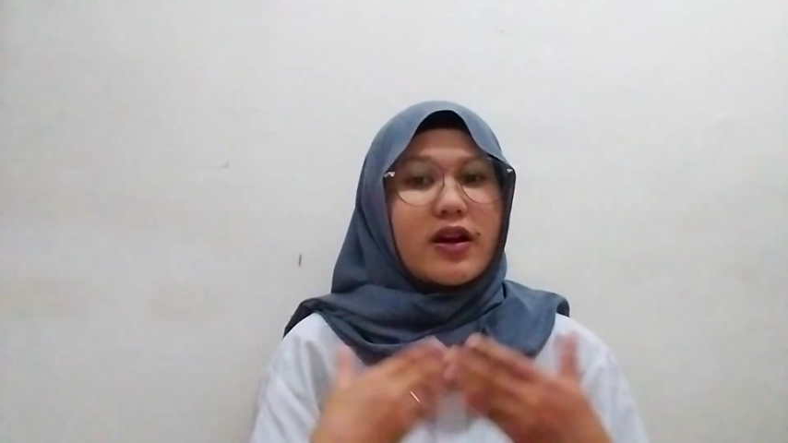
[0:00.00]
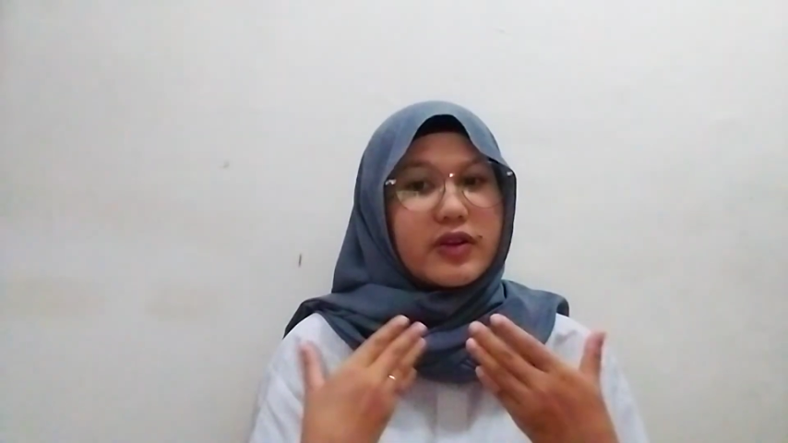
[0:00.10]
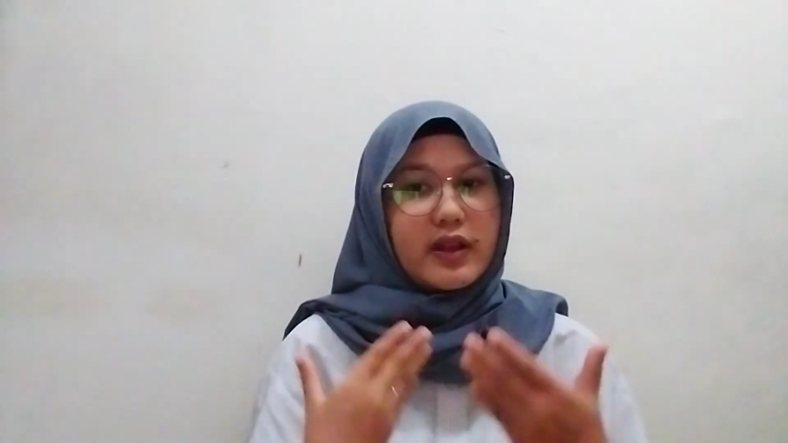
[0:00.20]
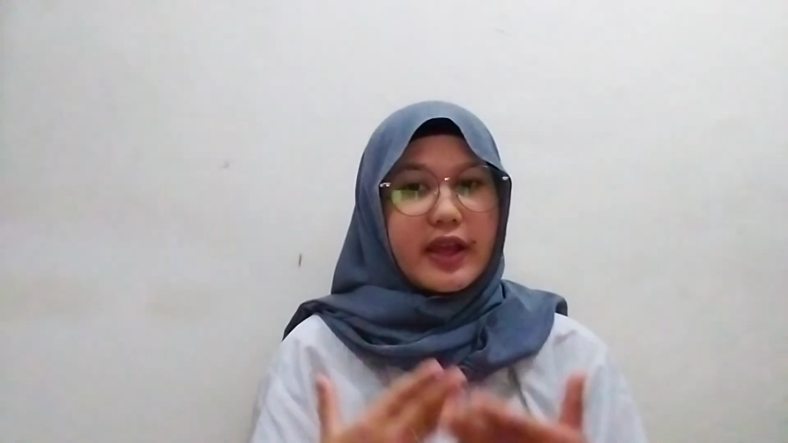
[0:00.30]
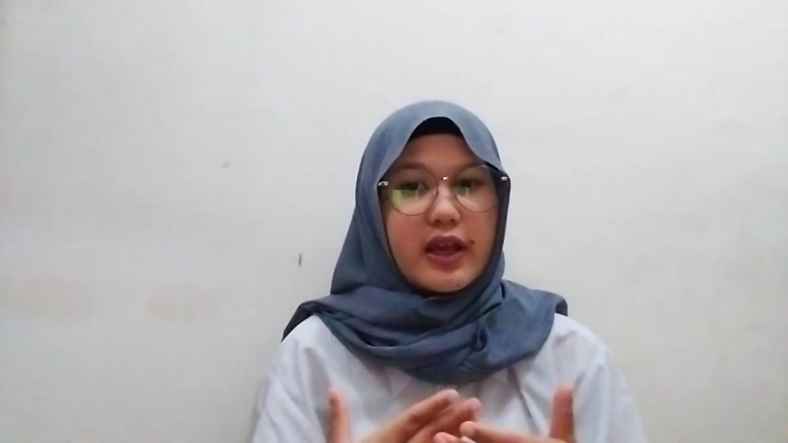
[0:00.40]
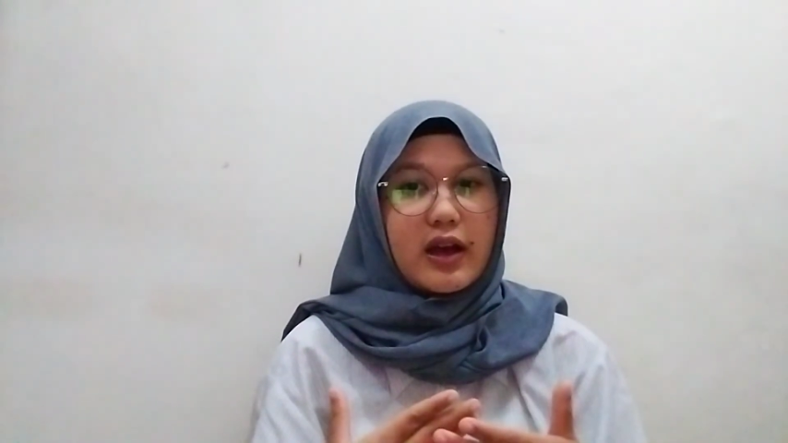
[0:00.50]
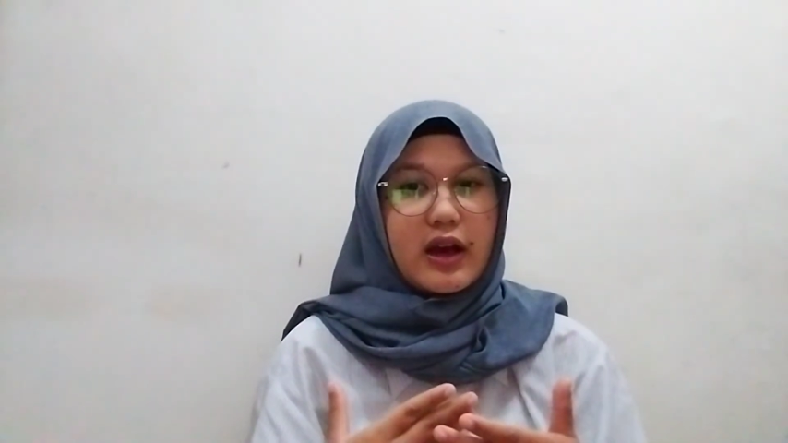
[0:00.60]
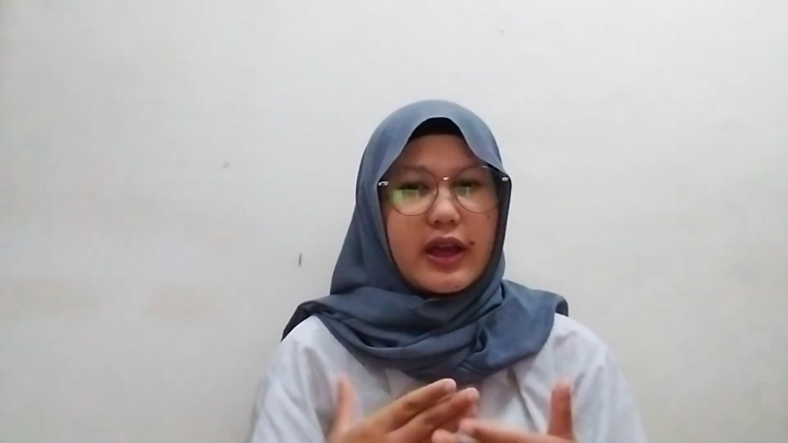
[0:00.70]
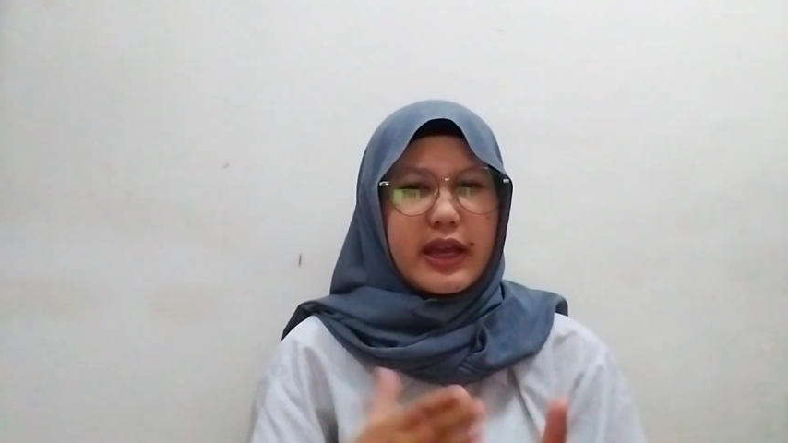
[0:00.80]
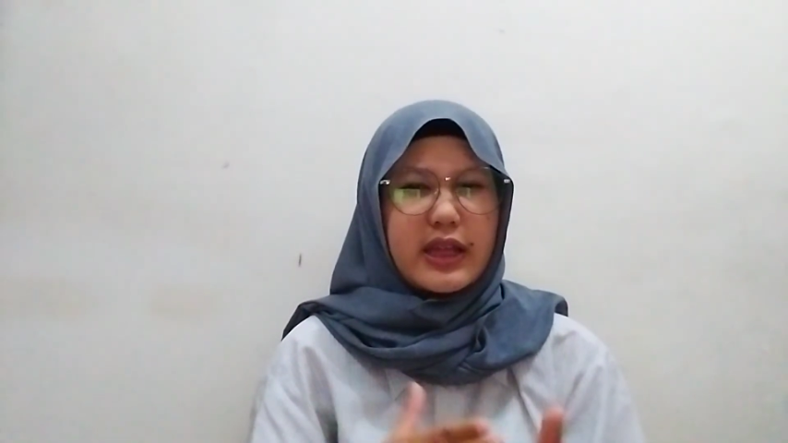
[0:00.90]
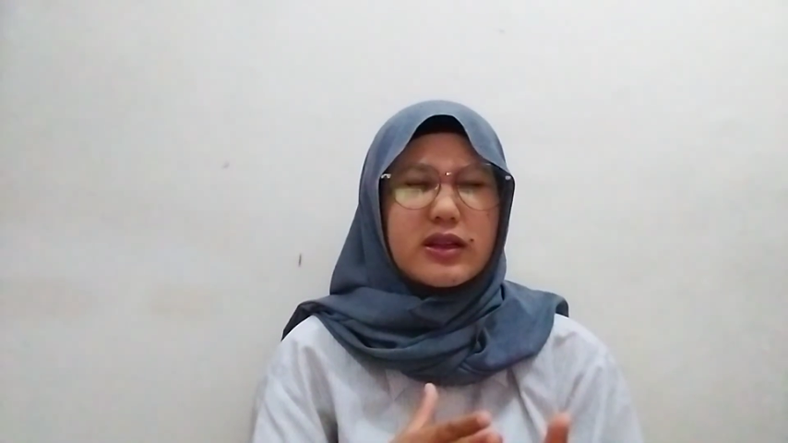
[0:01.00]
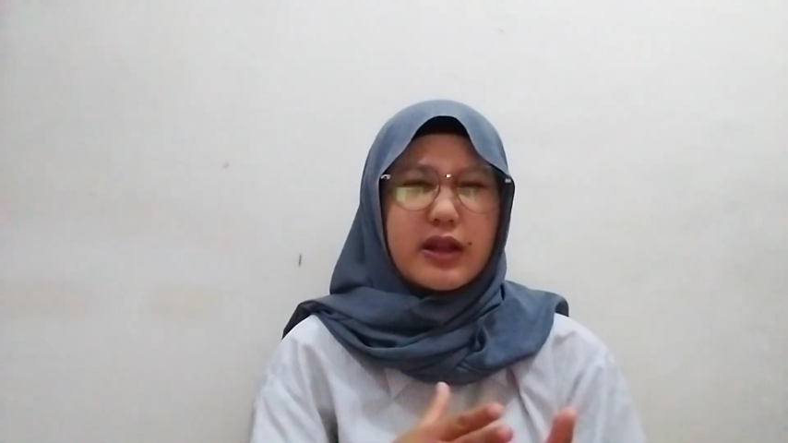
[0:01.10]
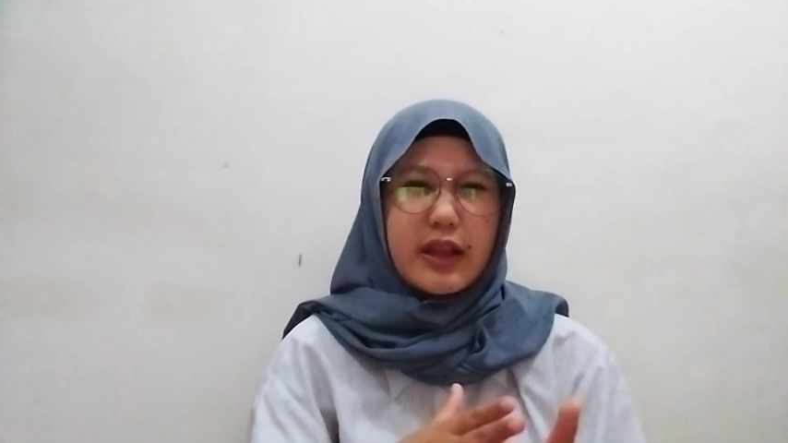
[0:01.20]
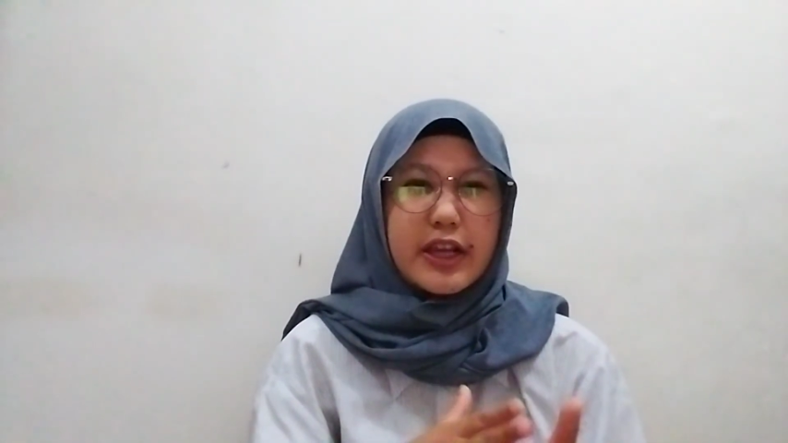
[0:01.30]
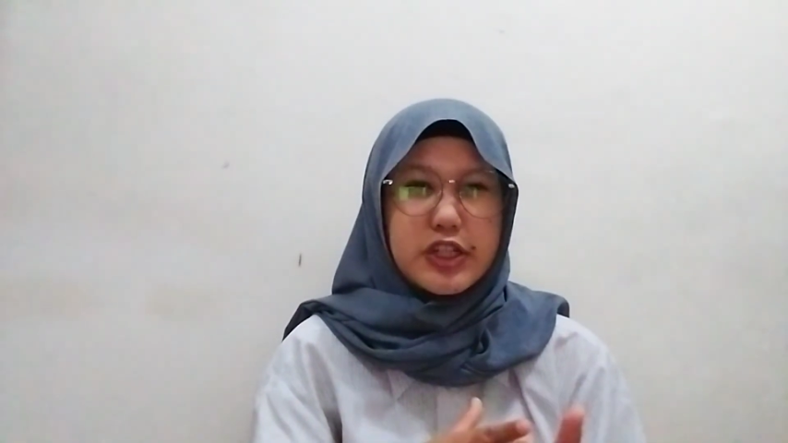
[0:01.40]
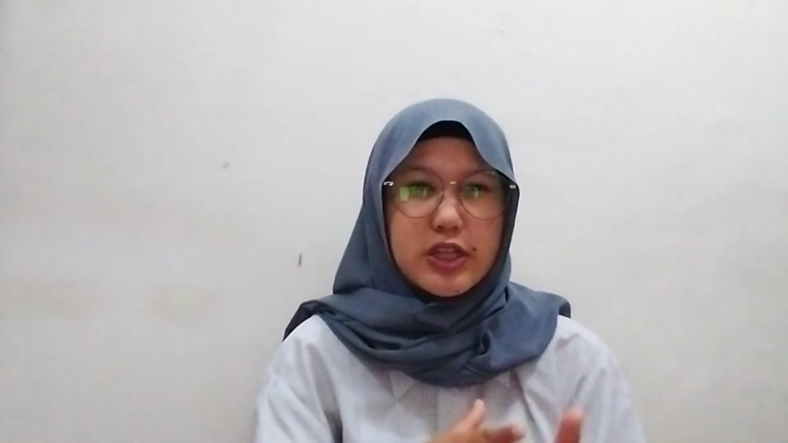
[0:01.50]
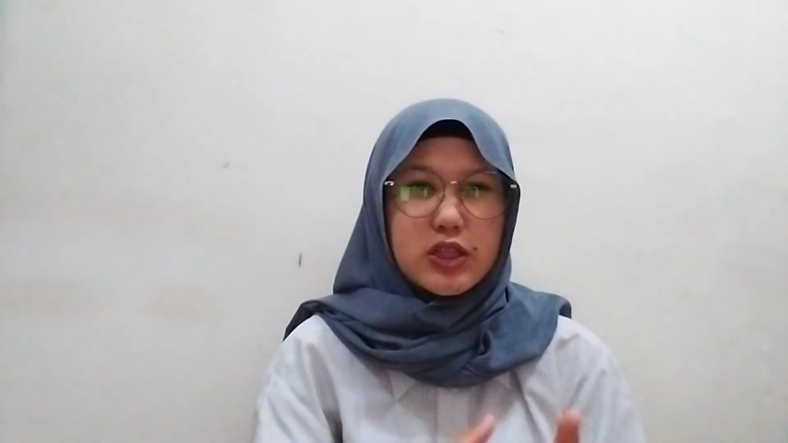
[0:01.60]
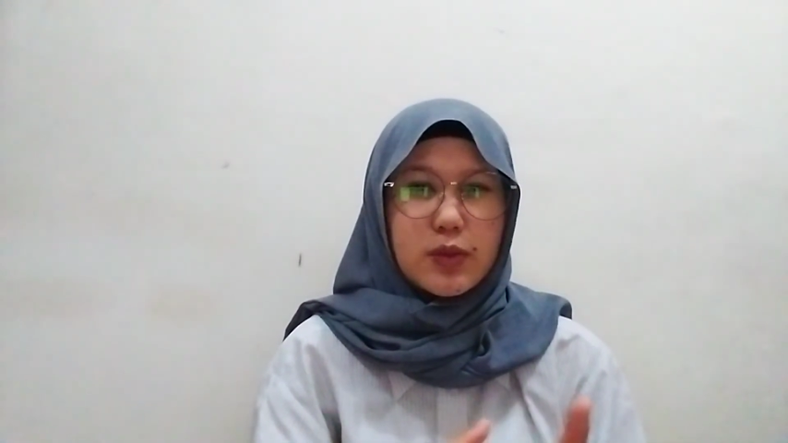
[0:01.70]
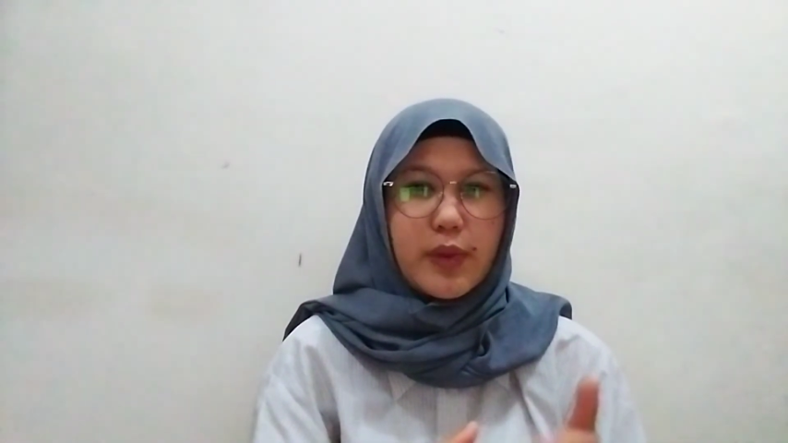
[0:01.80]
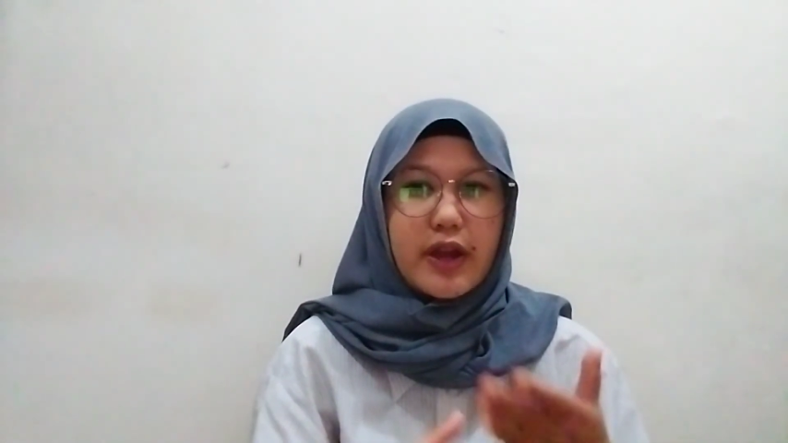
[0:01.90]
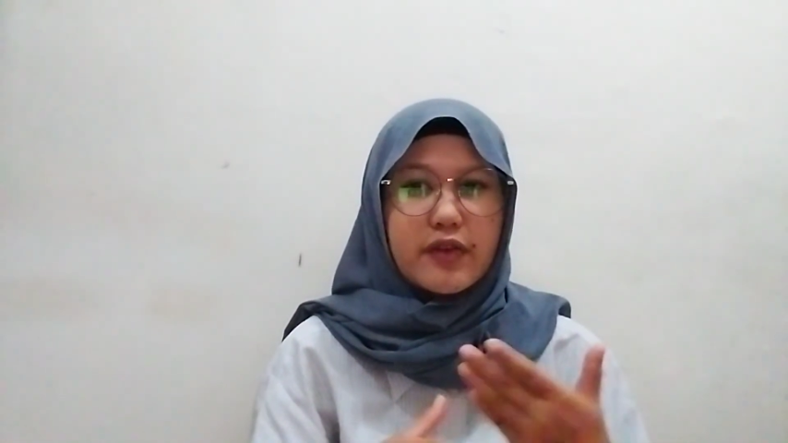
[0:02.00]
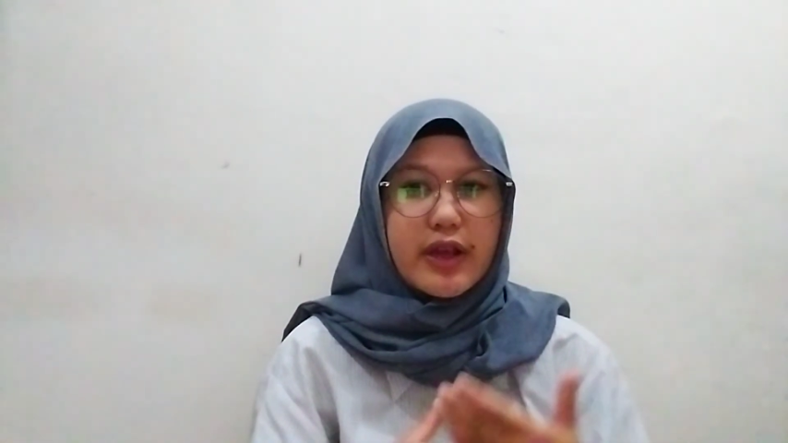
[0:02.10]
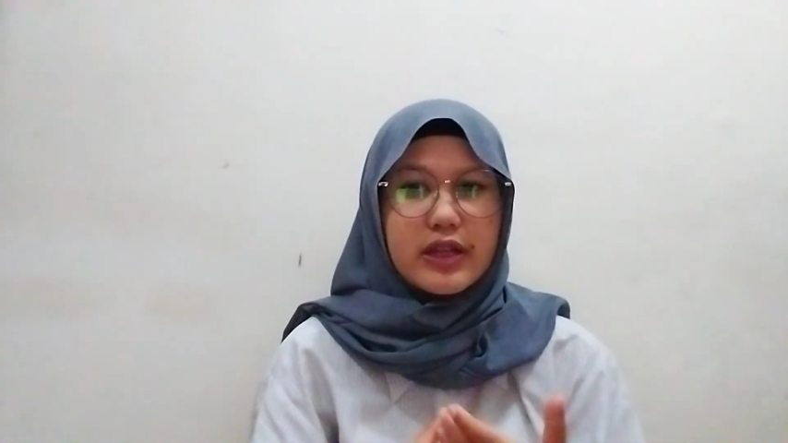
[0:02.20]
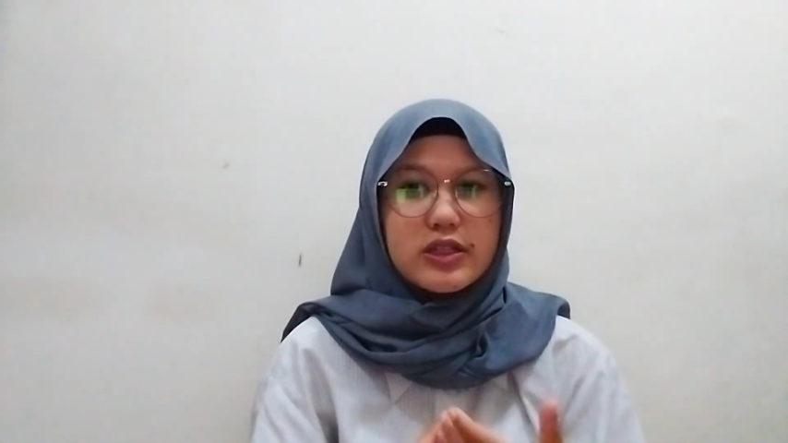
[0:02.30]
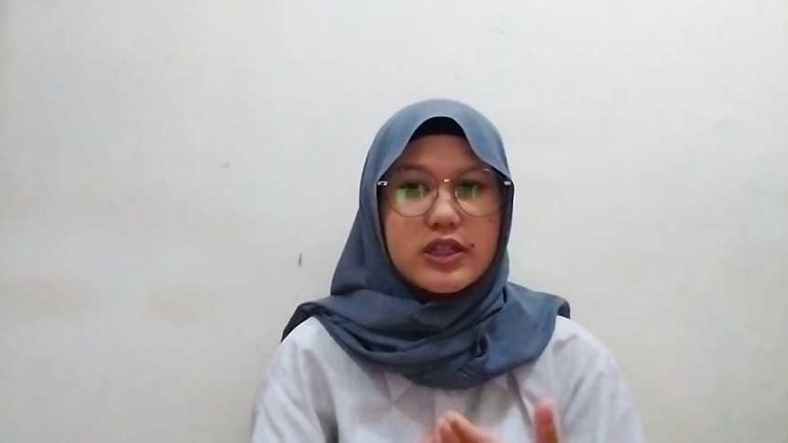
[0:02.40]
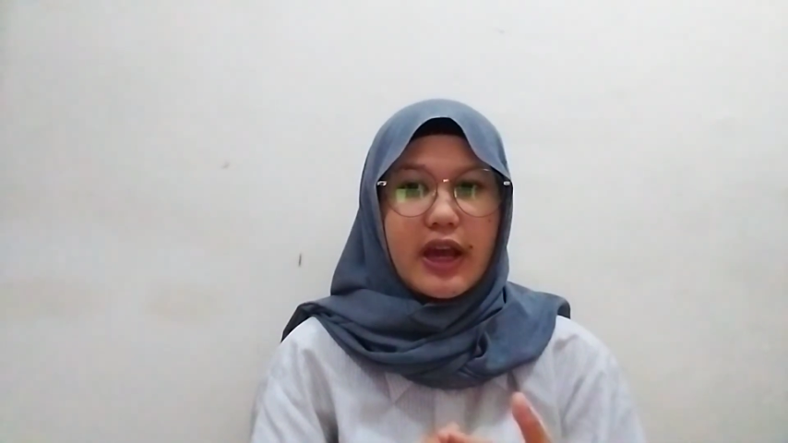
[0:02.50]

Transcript: in relation to marriage